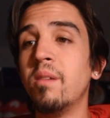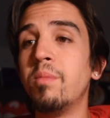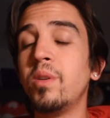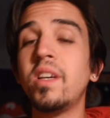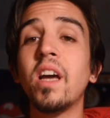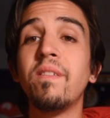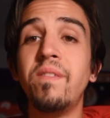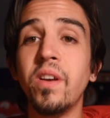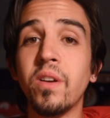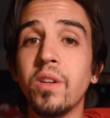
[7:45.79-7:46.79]
But you gotta
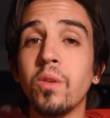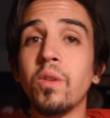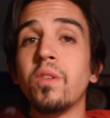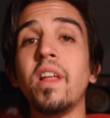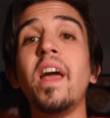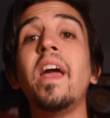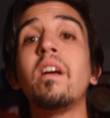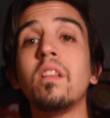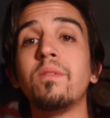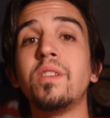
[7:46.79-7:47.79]
figure, you know, the
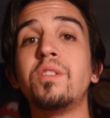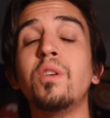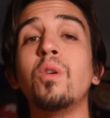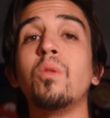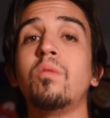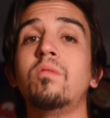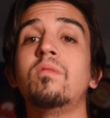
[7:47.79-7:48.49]
angle of it too.